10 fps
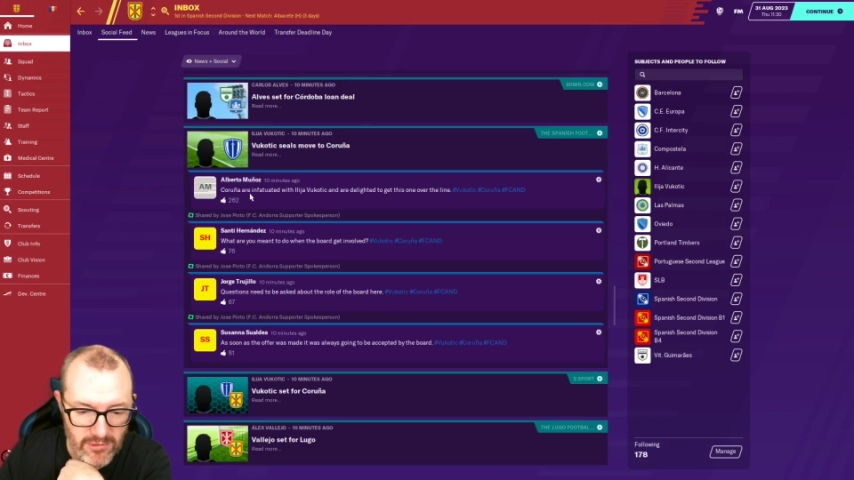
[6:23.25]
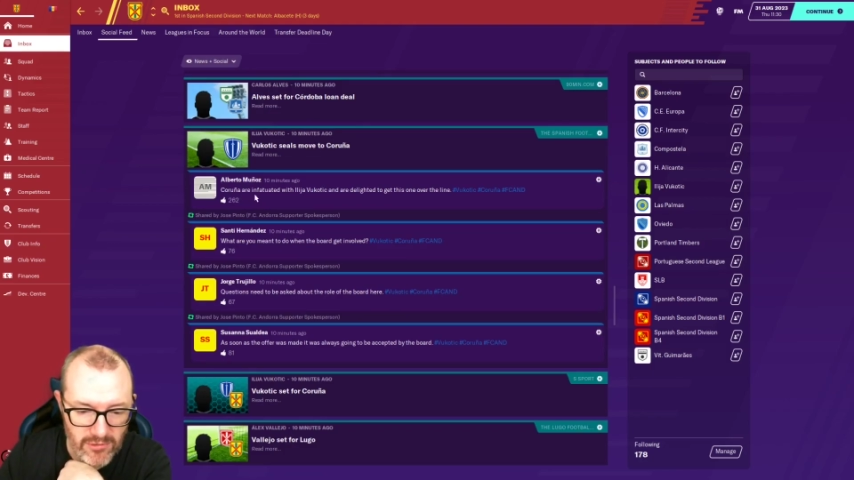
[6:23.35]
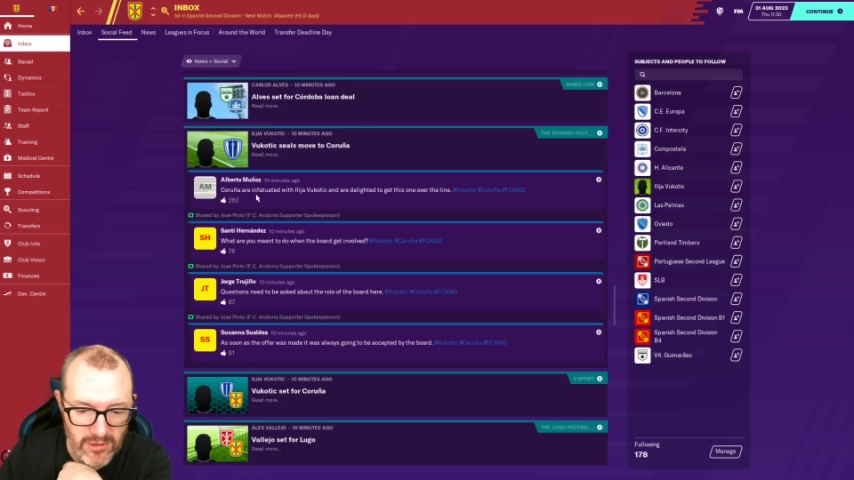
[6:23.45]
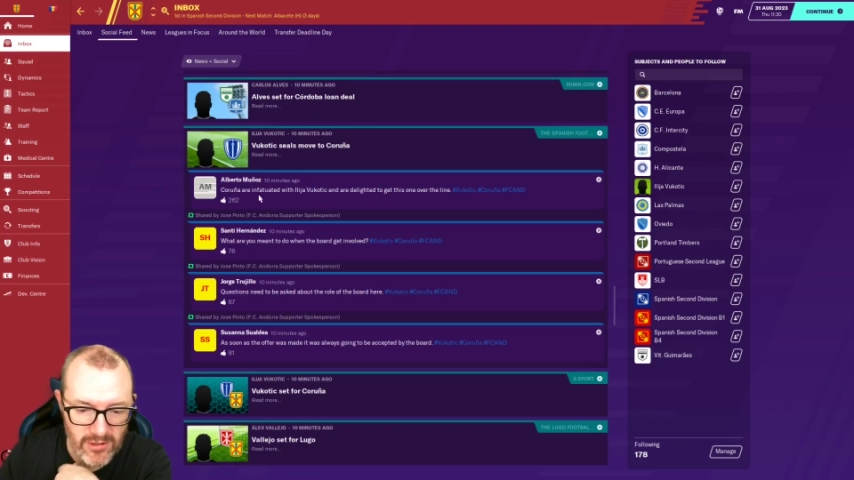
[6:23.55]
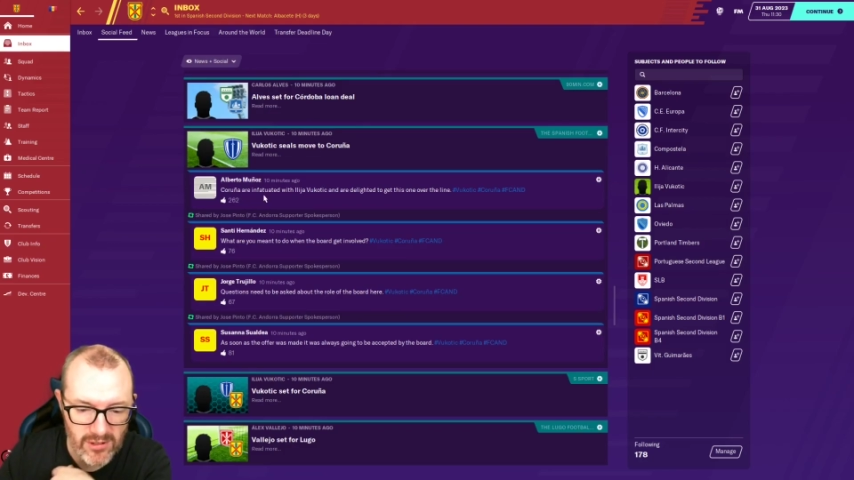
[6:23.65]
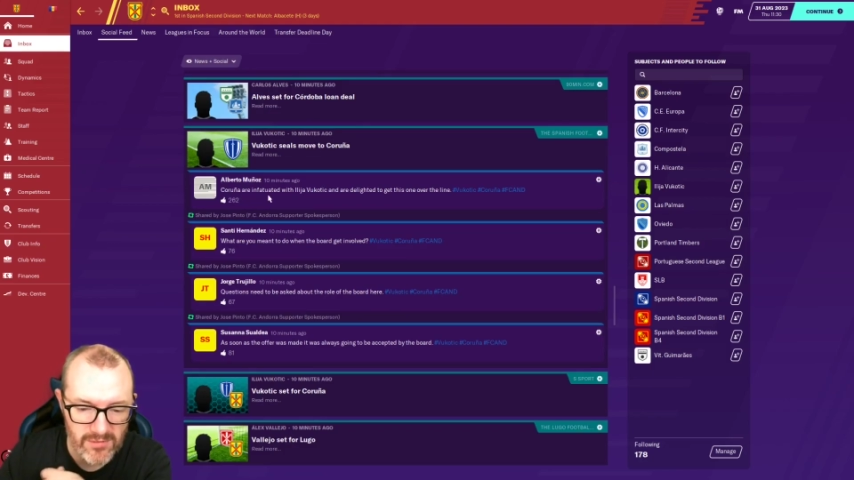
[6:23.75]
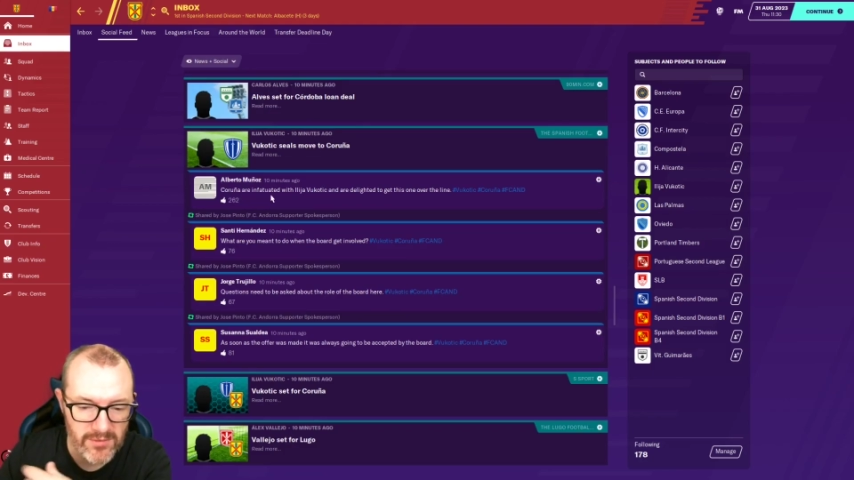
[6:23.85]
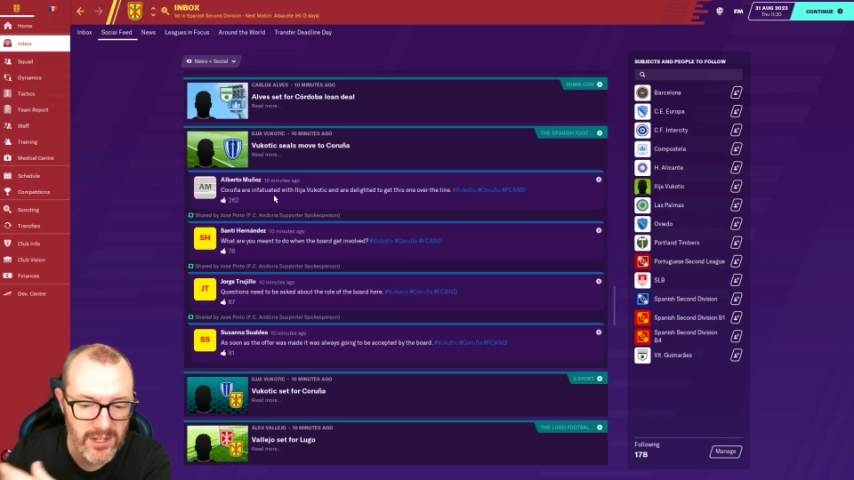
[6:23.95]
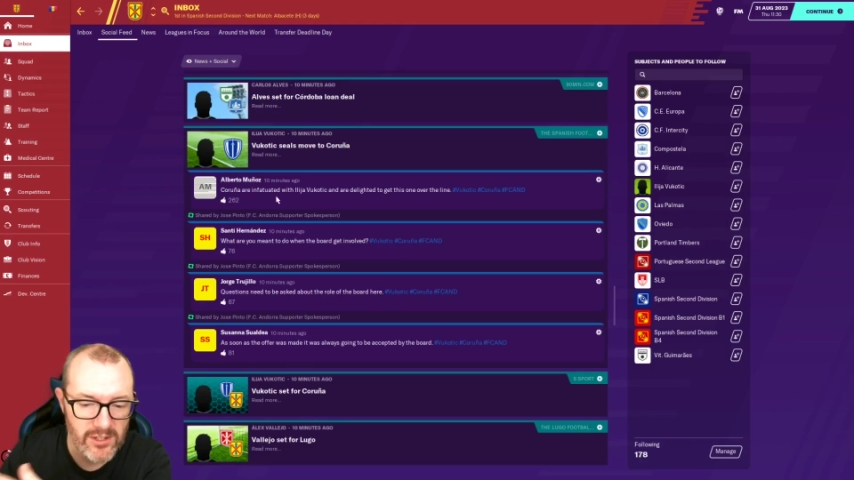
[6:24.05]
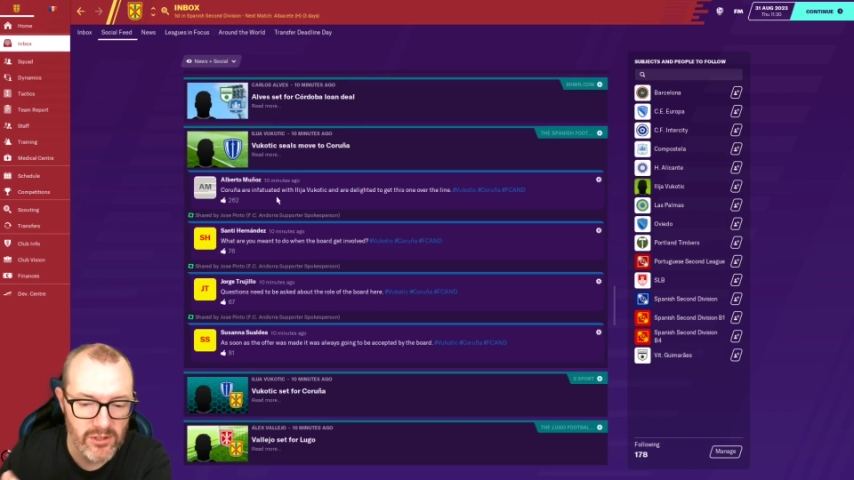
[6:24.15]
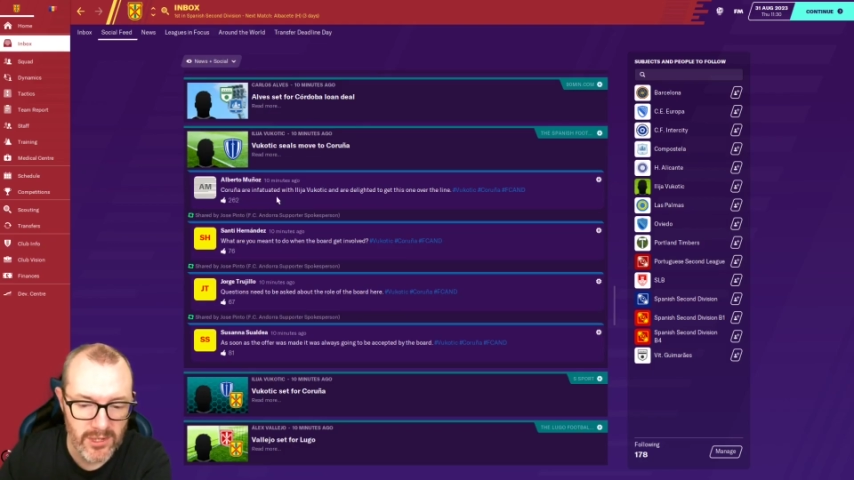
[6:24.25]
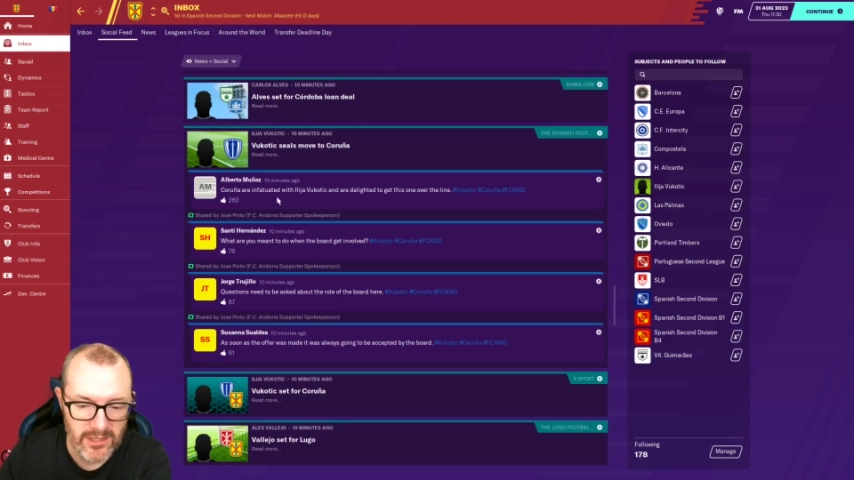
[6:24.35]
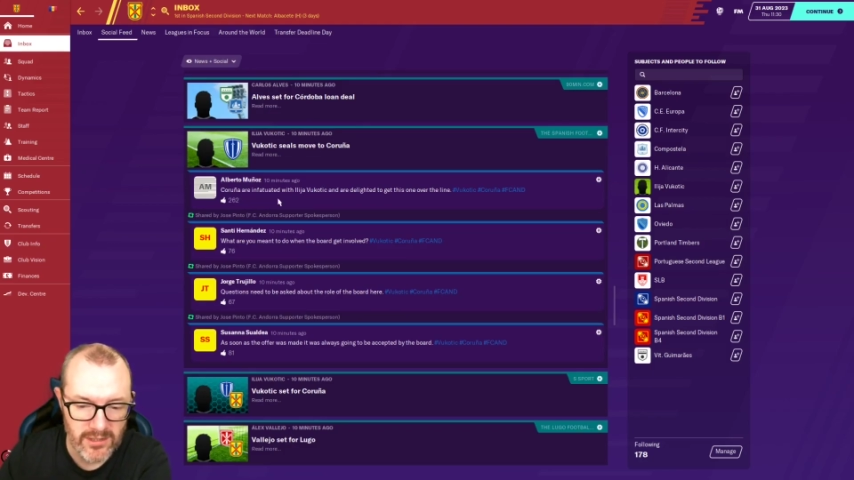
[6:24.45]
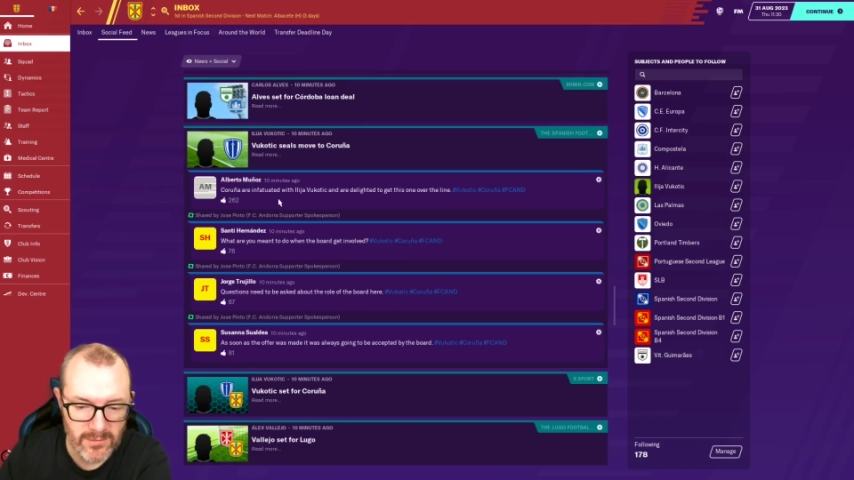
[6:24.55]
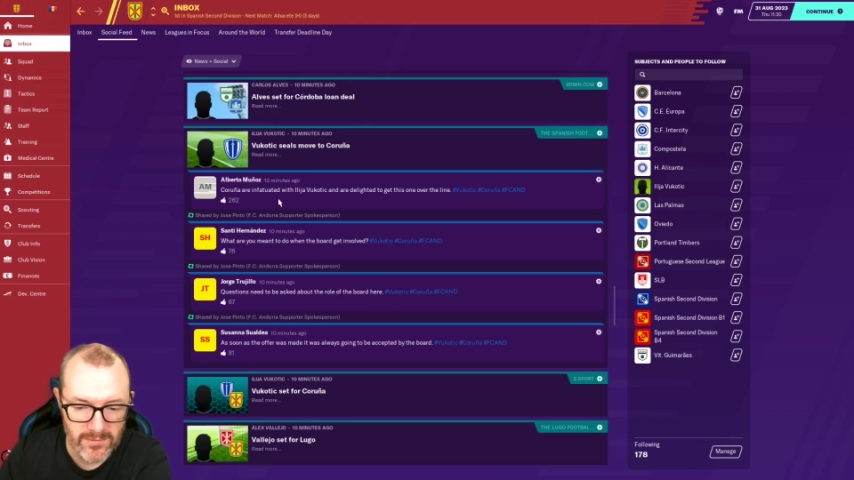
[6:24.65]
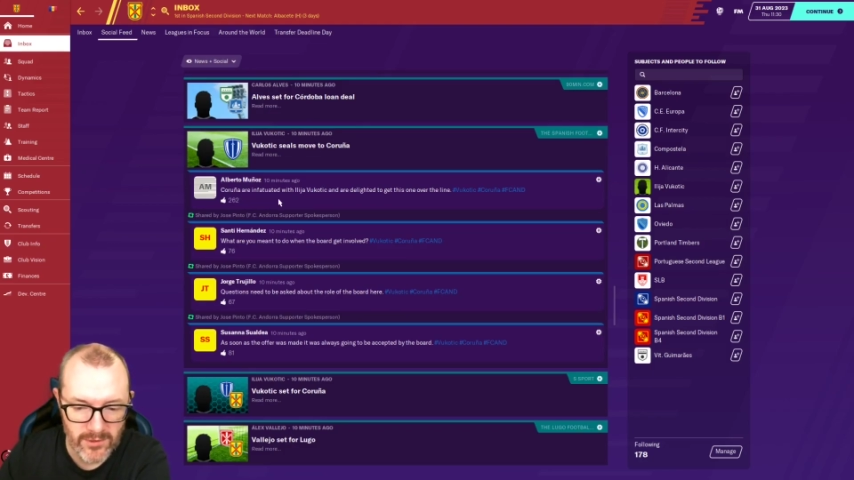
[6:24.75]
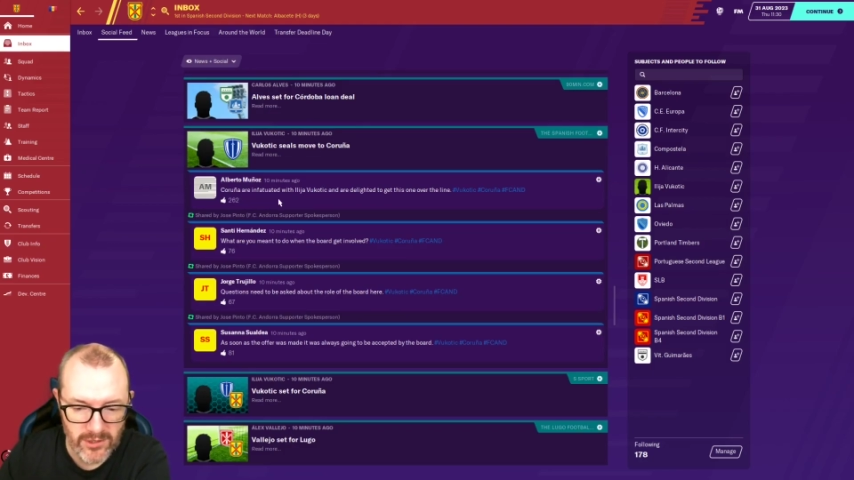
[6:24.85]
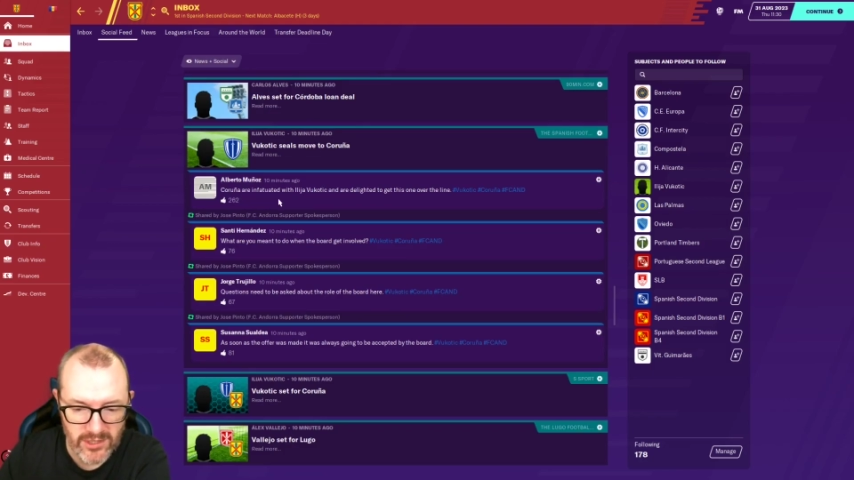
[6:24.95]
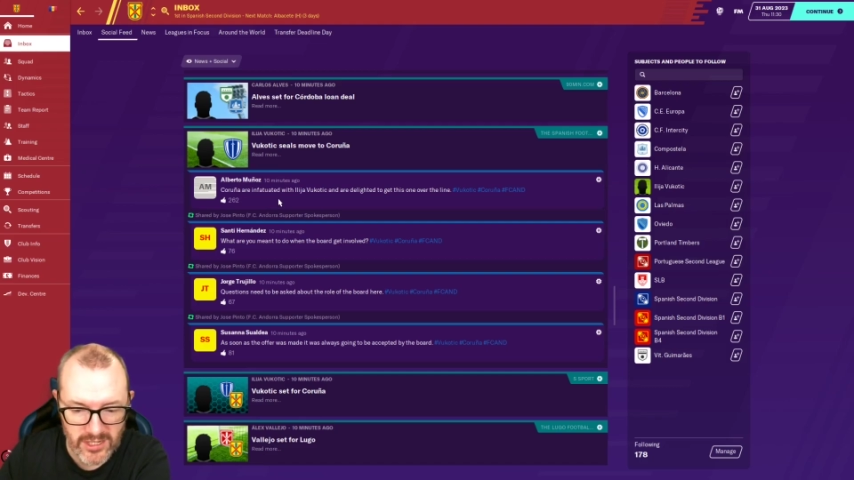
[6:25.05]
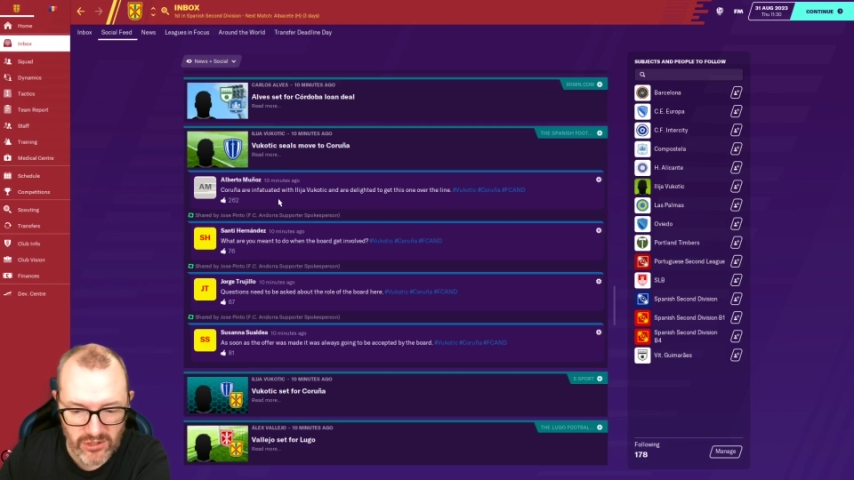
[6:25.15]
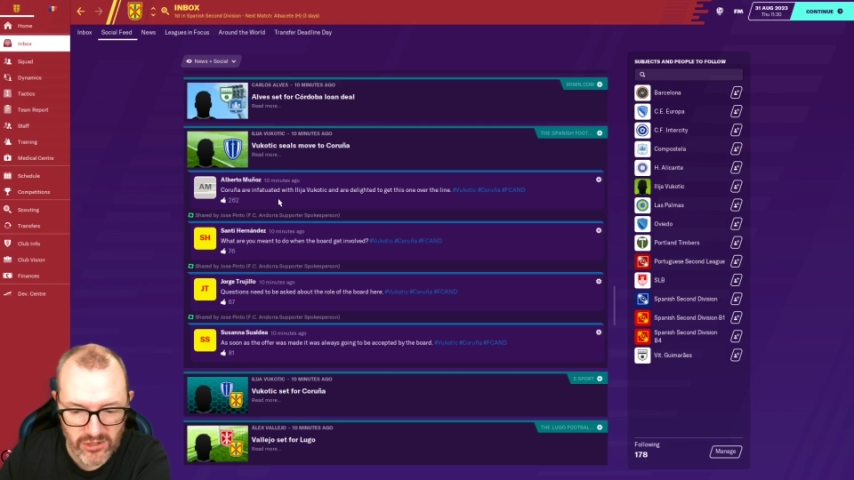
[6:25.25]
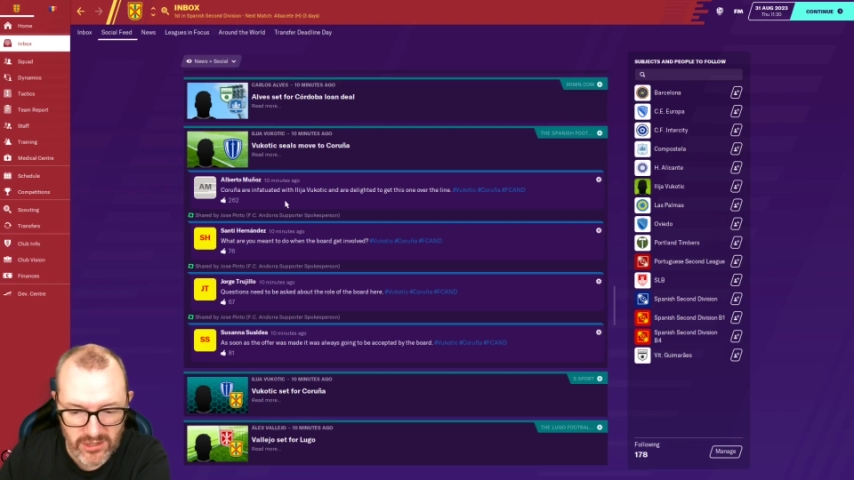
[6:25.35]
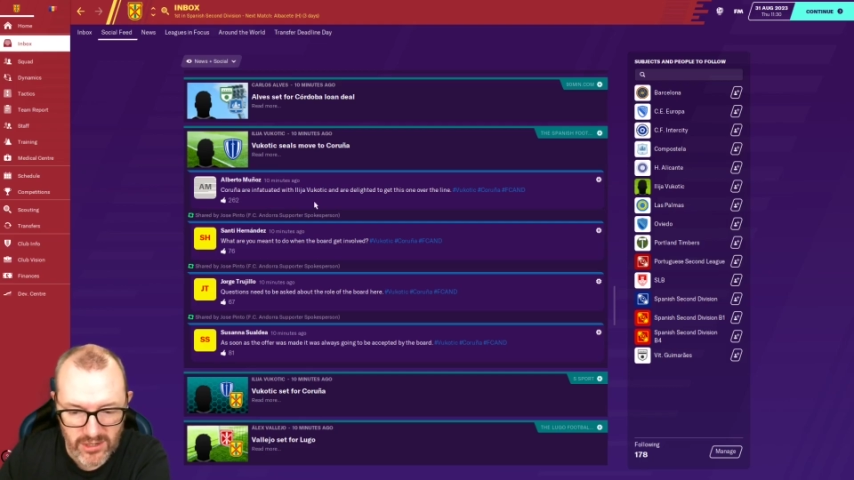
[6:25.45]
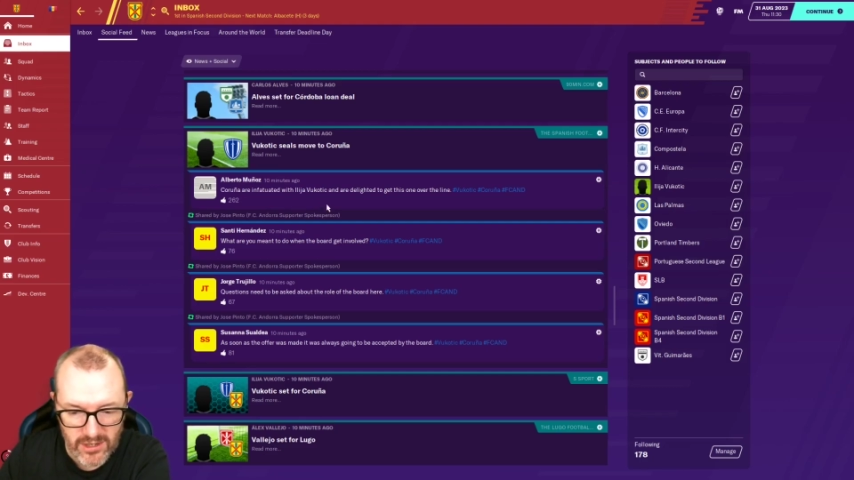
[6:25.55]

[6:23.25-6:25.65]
Coruña are infatuated with Vukotic.